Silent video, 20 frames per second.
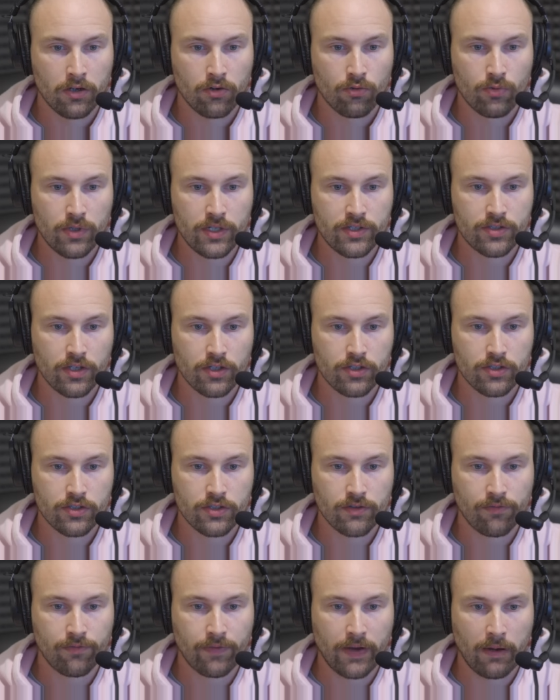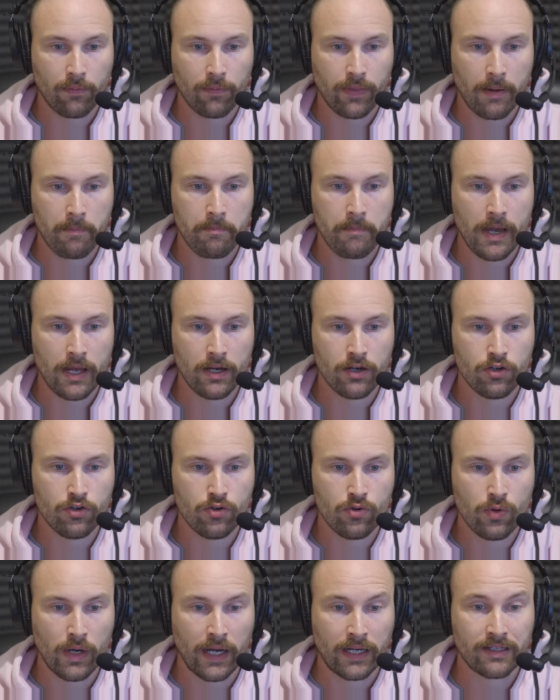Researchers have found that men
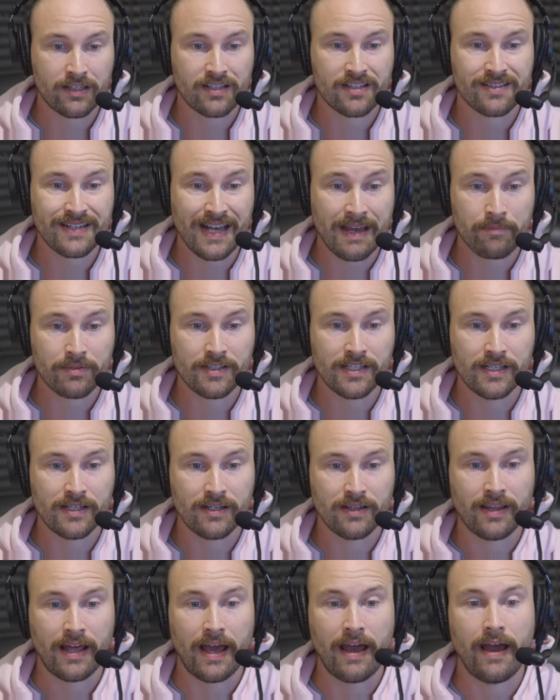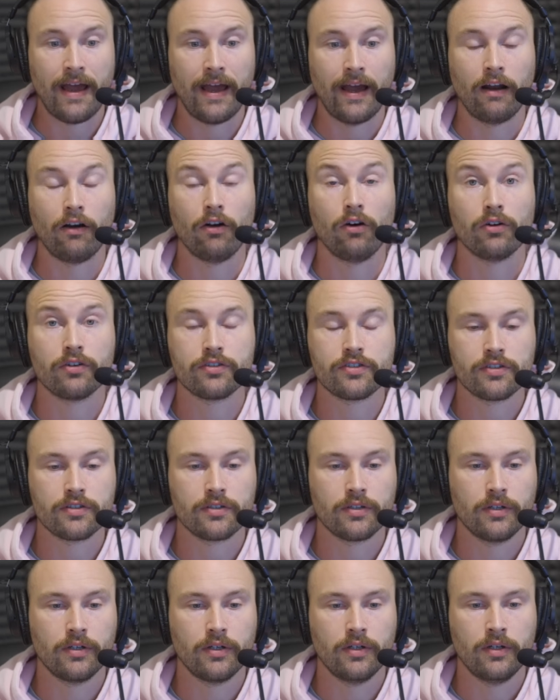who accepted their hair loss
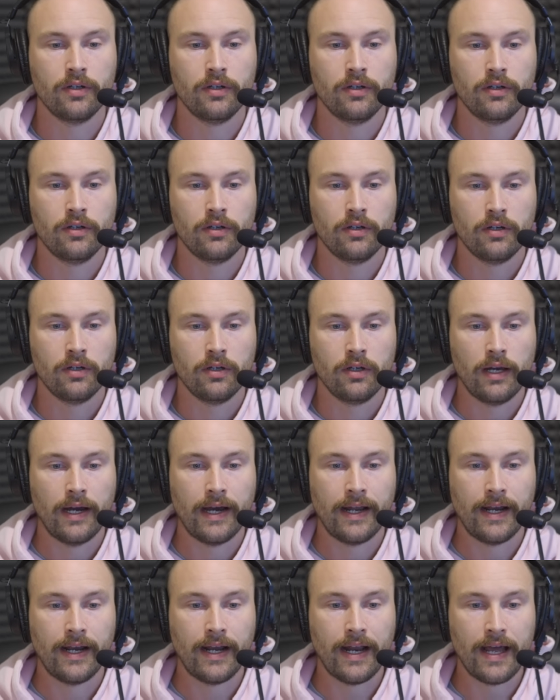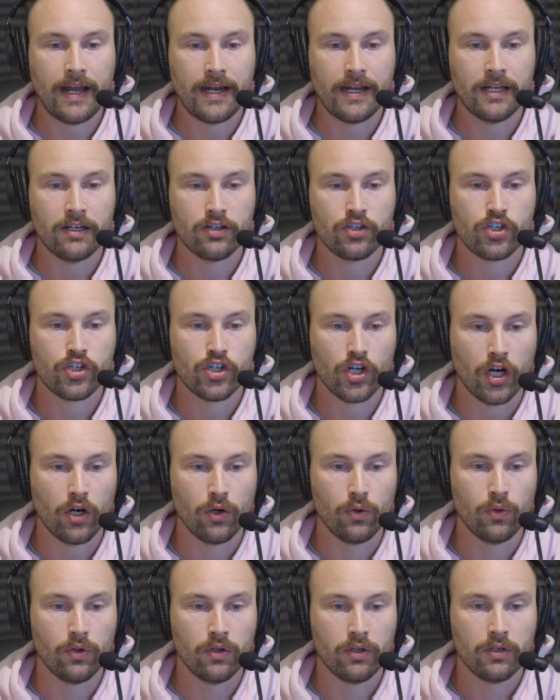and let it
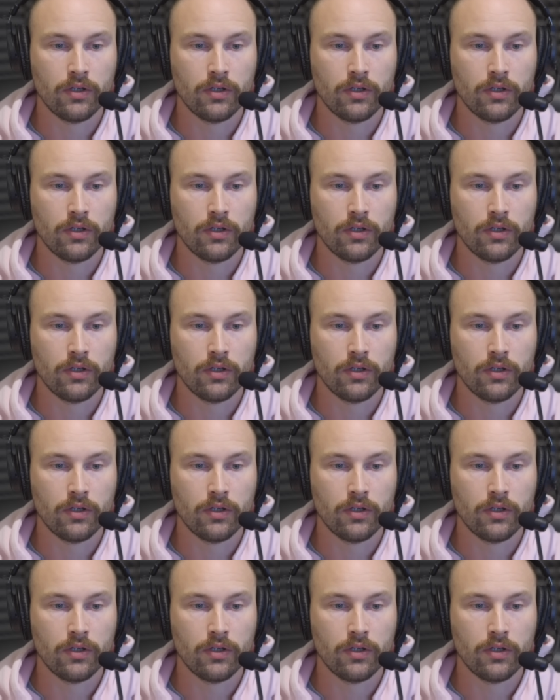show